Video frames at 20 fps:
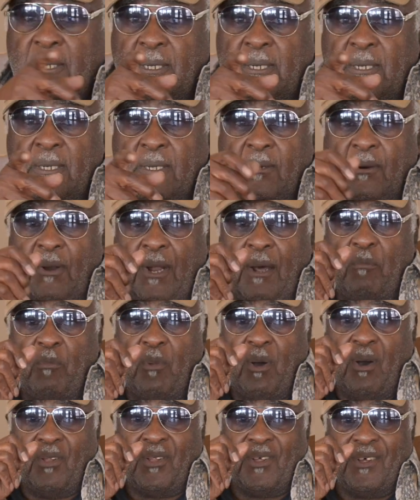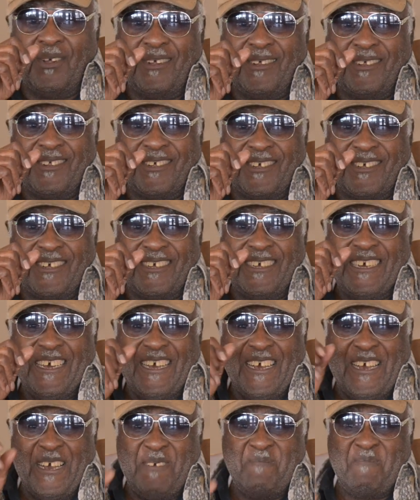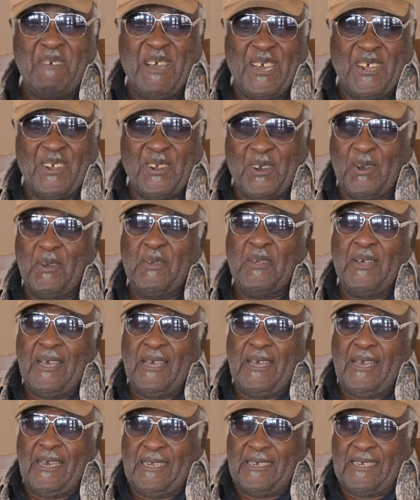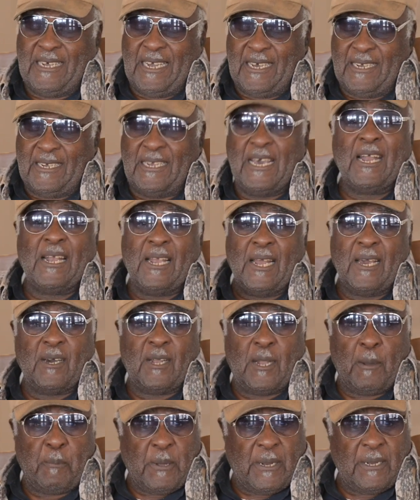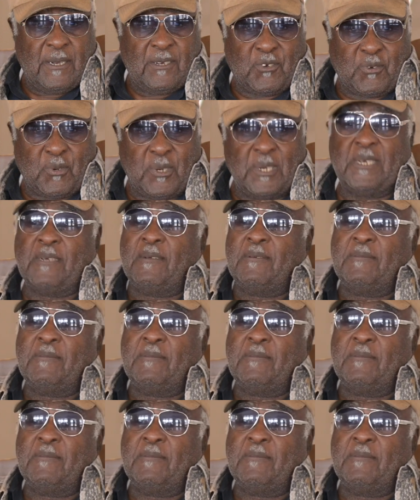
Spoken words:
his grandmother. He married her. And then they lived up in the tree.